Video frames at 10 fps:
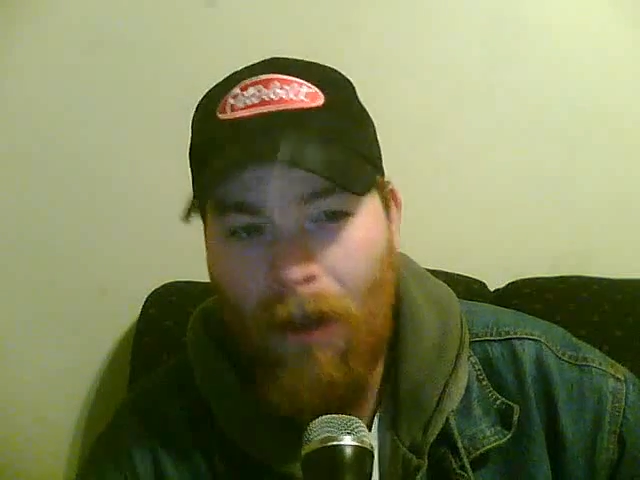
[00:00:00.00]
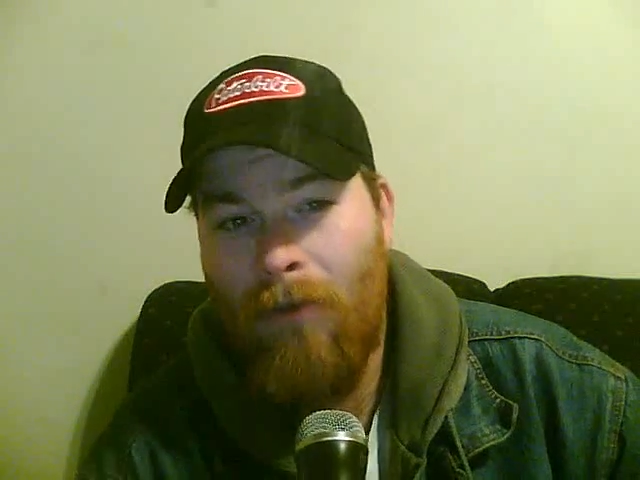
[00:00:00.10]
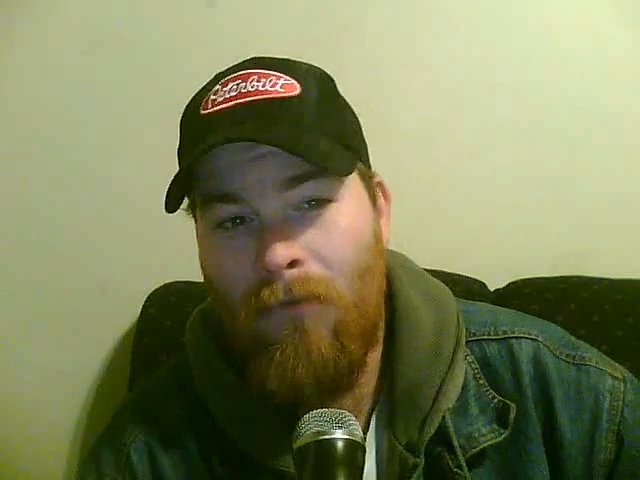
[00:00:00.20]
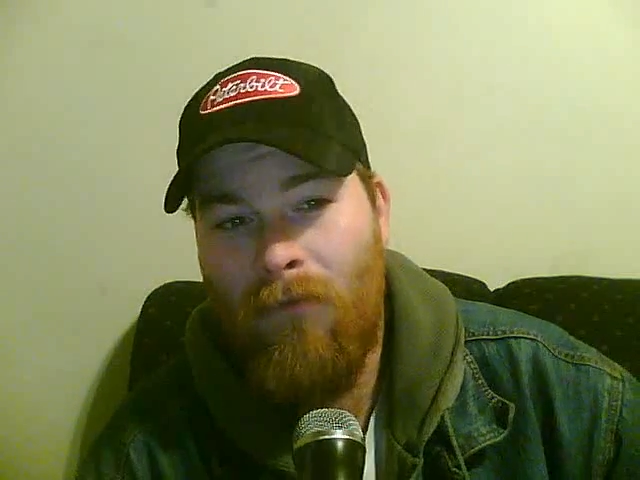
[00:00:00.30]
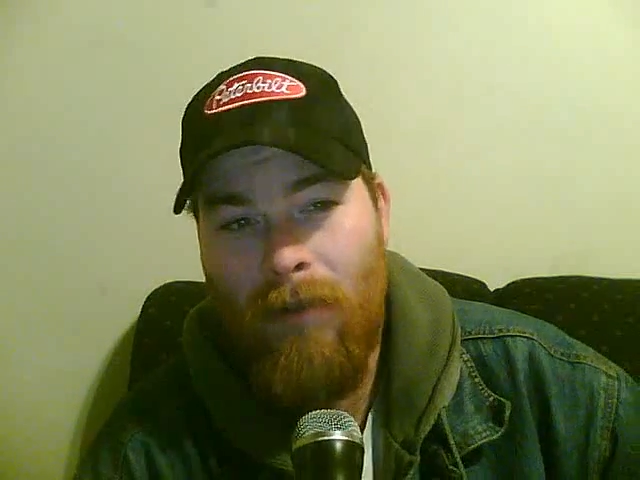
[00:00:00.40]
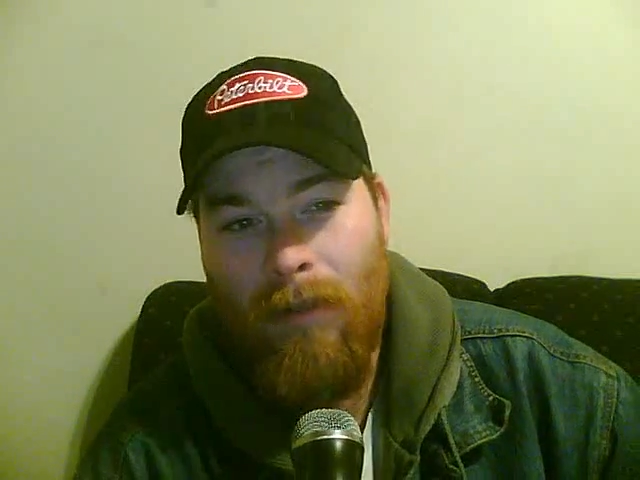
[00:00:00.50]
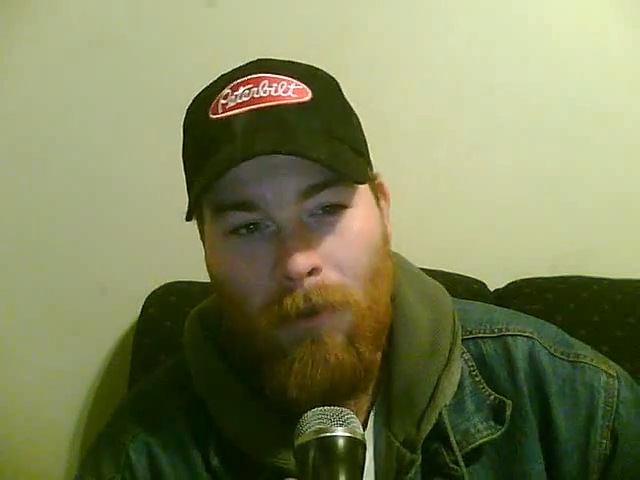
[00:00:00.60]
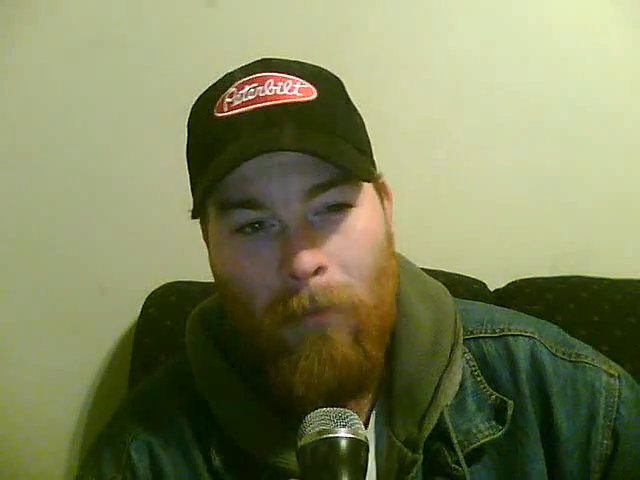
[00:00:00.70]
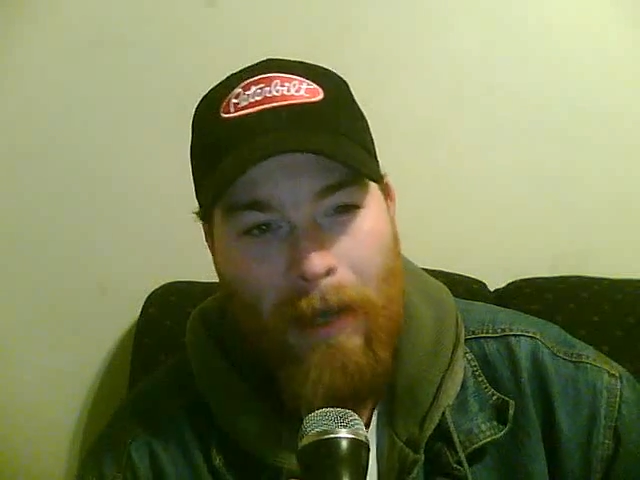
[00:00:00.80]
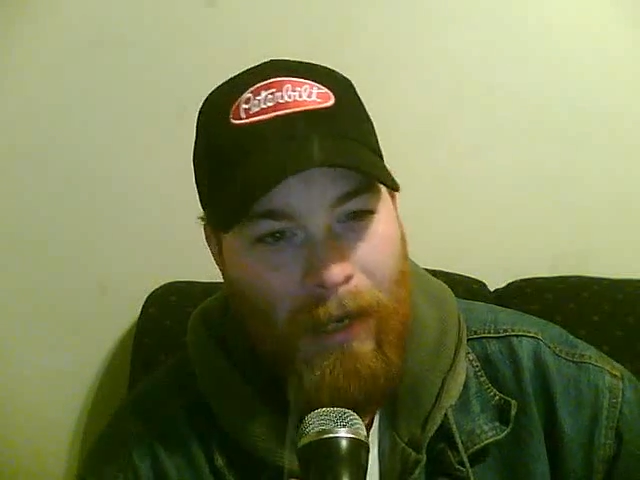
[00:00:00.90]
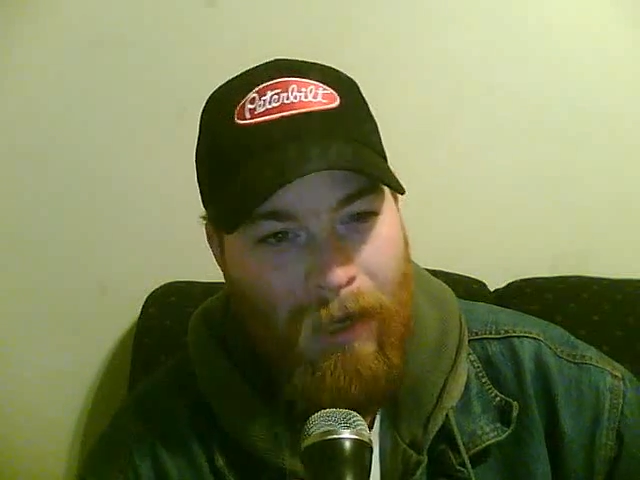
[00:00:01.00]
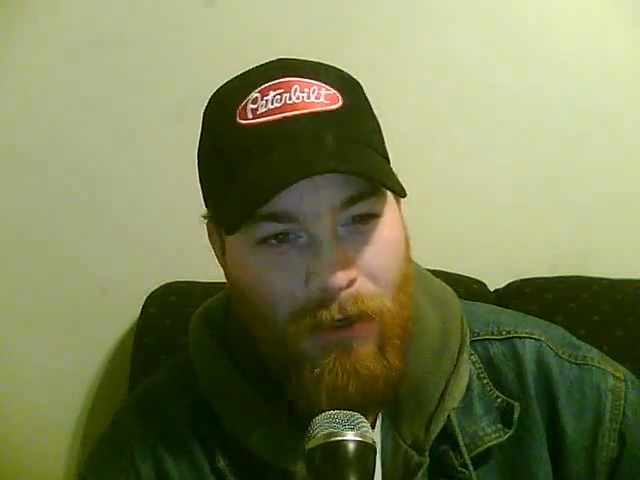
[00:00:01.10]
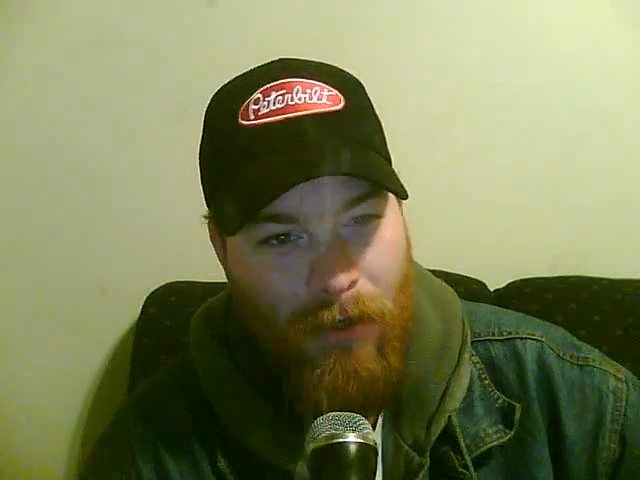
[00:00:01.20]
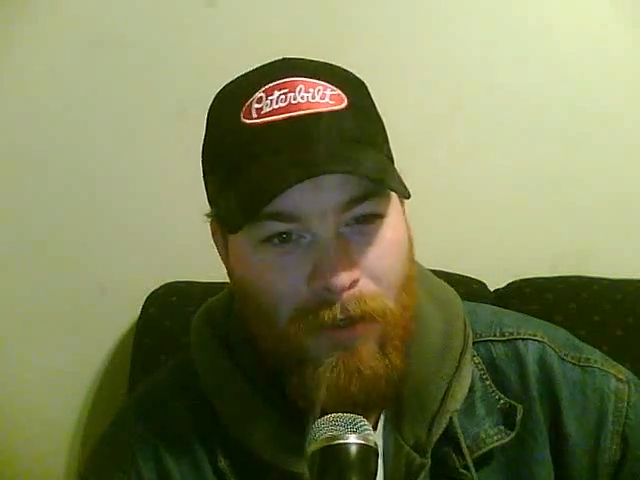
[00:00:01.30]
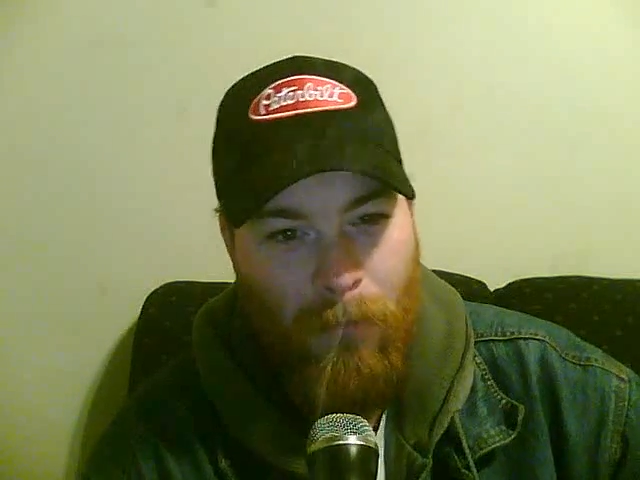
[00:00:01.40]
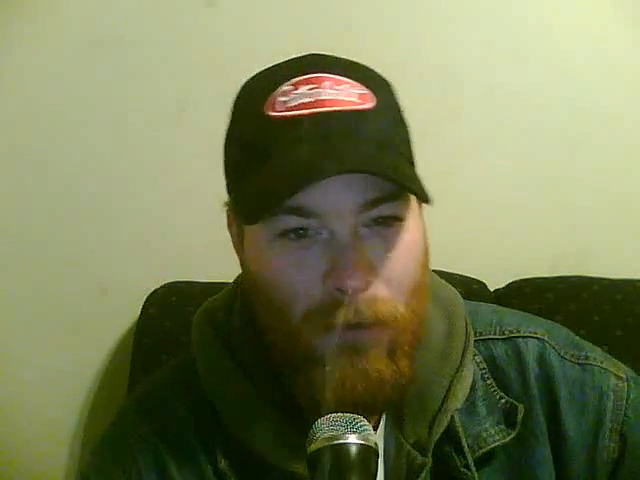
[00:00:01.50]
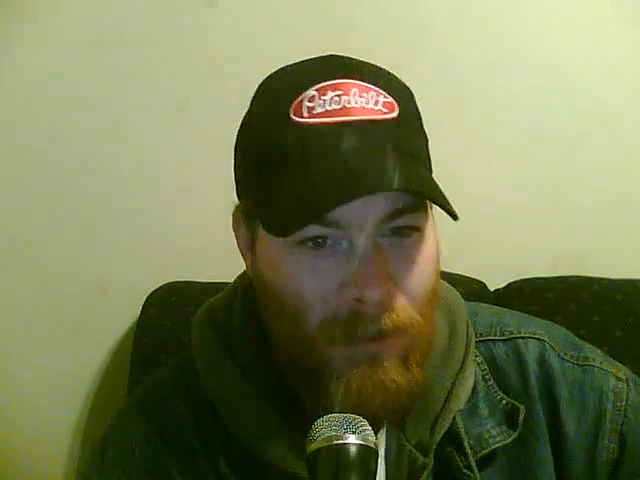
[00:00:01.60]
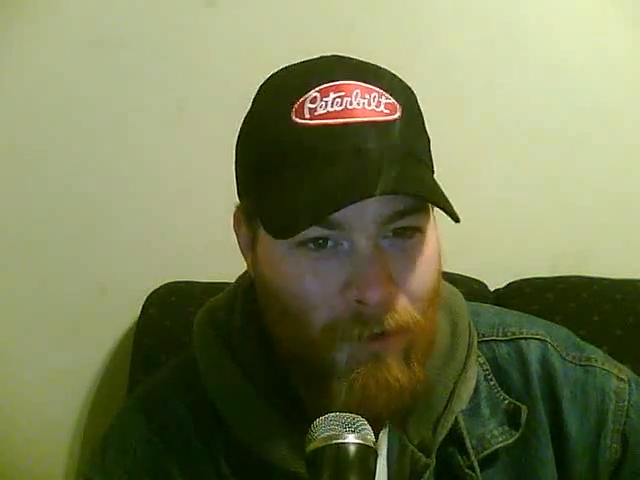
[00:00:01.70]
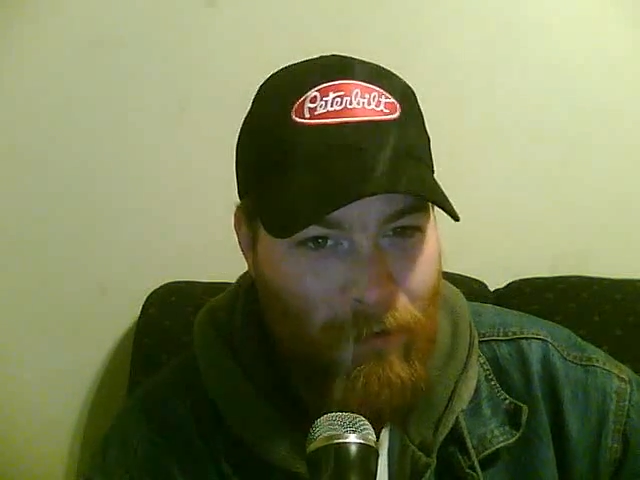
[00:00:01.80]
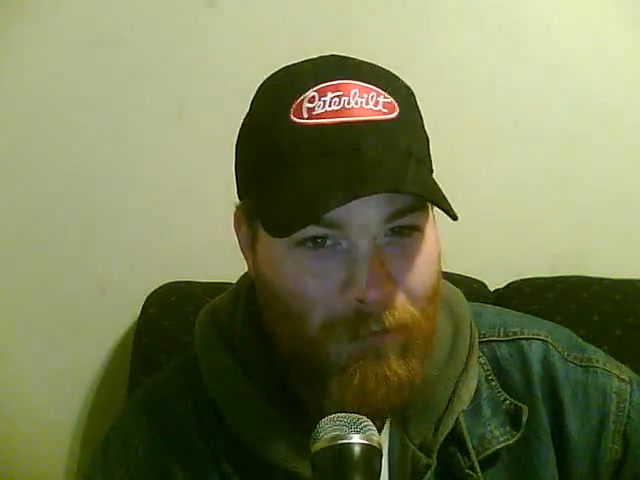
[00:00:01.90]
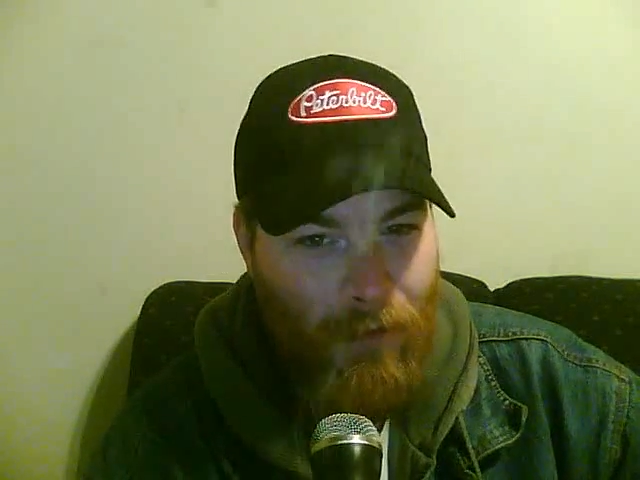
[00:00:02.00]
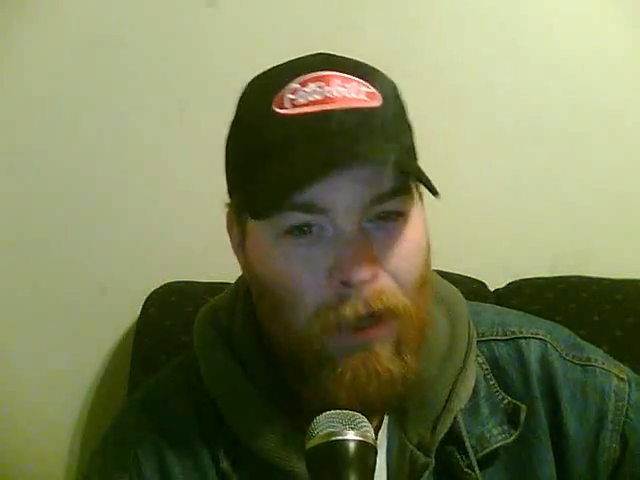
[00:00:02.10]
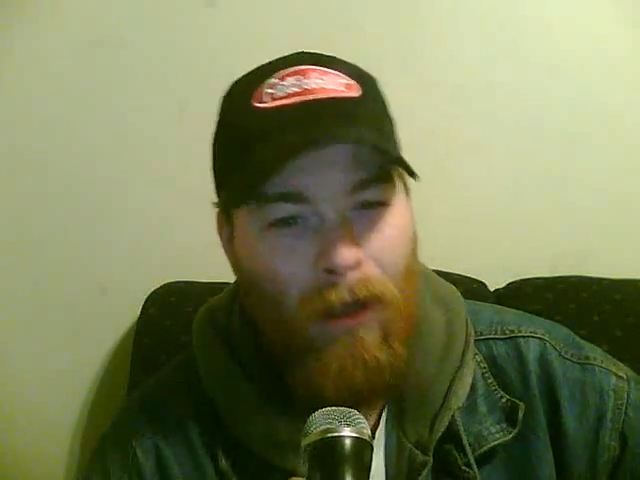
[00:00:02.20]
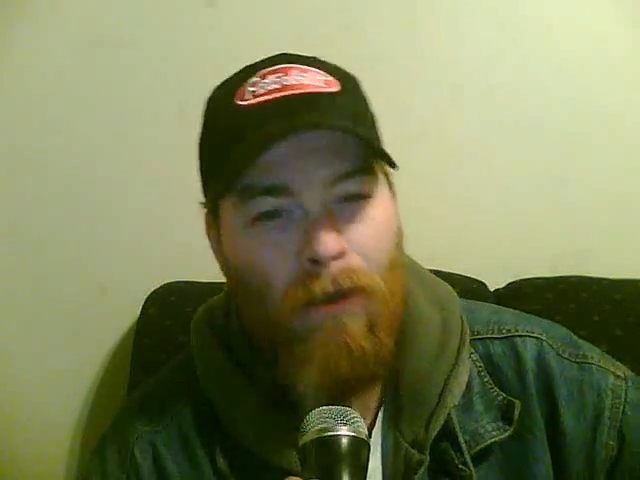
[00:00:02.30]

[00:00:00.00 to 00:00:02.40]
of the diplomatic agent himself